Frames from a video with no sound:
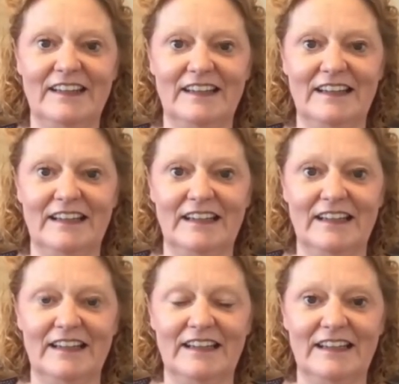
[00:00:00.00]

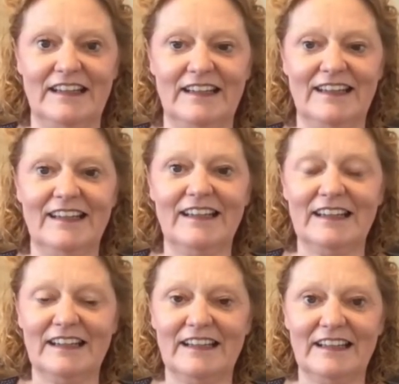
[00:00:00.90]

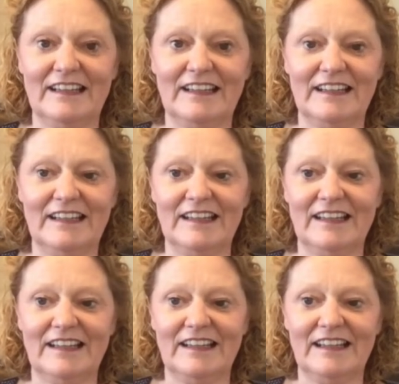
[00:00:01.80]

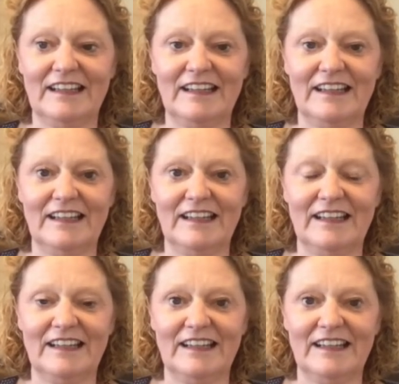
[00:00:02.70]
(not speaking)